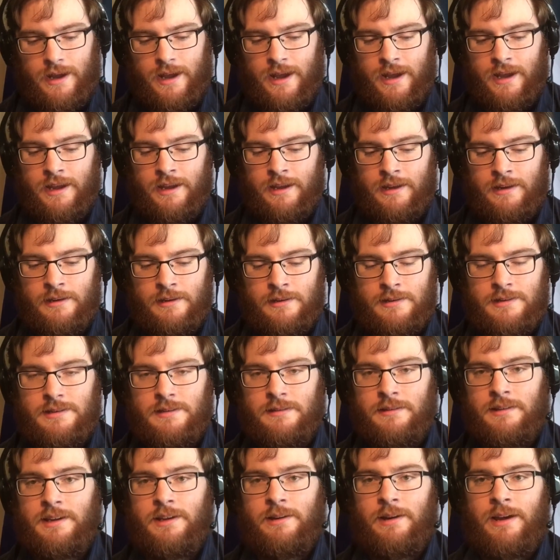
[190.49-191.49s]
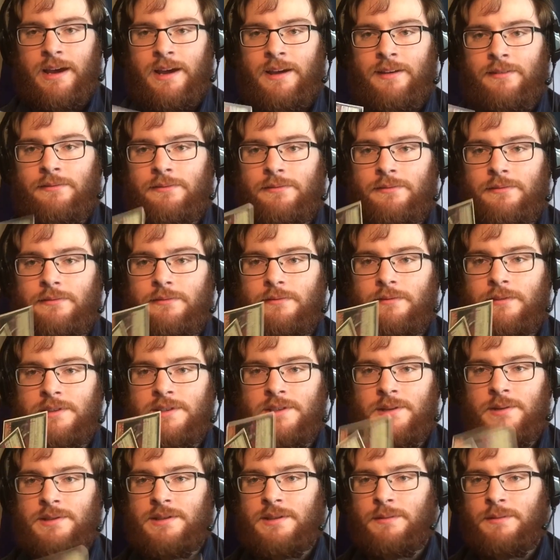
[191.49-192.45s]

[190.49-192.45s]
and then you have the 2